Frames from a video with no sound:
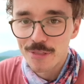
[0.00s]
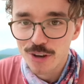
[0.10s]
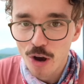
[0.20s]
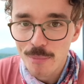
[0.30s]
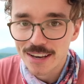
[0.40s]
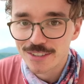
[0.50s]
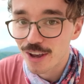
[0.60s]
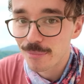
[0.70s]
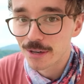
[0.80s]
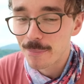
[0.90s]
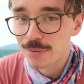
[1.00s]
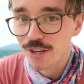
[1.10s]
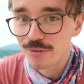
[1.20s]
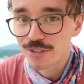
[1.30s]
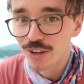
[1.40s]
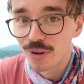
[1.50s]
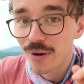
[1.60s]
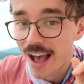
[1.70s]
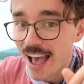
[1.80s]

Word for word: and the Domain Terminal Episode two,